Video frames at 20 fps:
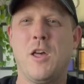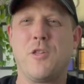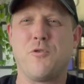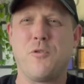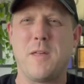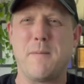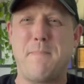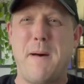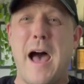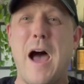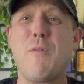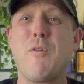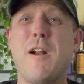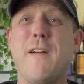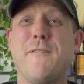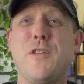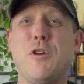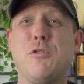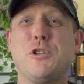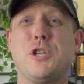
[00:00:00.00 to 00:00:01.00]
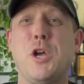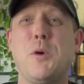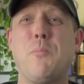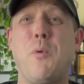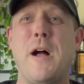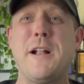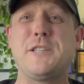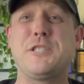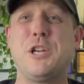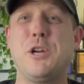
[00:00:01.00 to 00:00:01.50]
Through the power of YouTube,
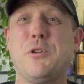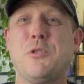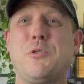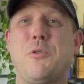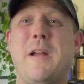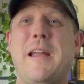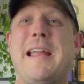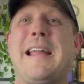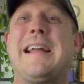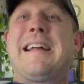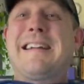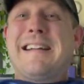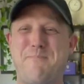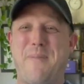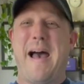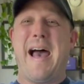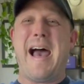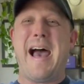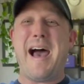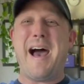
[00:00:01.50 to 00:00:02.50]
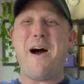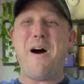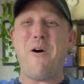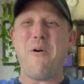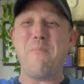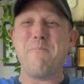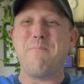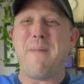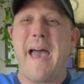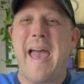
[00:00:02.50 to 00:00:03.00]
1, 2, 3,
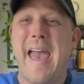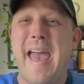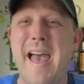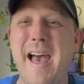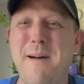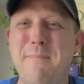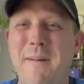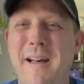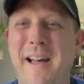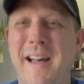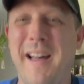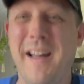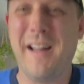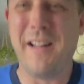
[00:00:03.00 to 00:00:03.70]
pow, bam.